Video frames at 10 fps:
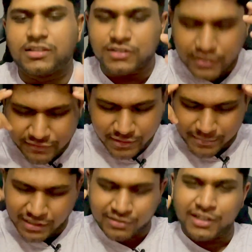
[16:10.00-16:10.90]
good for your
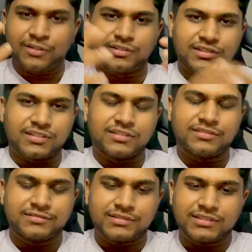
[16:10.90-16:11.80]
mental health, so
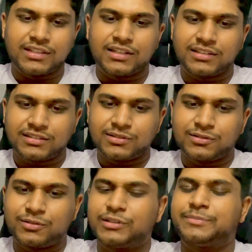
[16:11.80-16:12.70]
yeah, it's
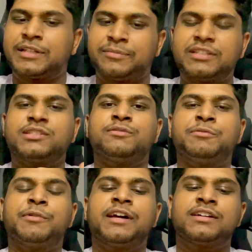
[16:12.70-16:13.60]
always better to be
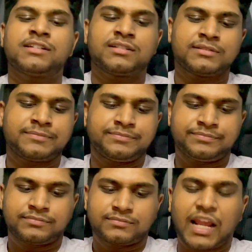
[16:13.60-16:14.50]
self-aware
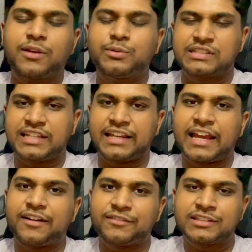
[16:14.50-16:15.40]
and always take
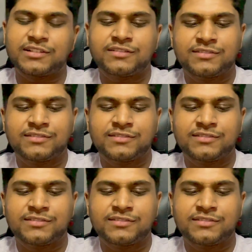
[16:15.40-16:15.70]
care of yourself.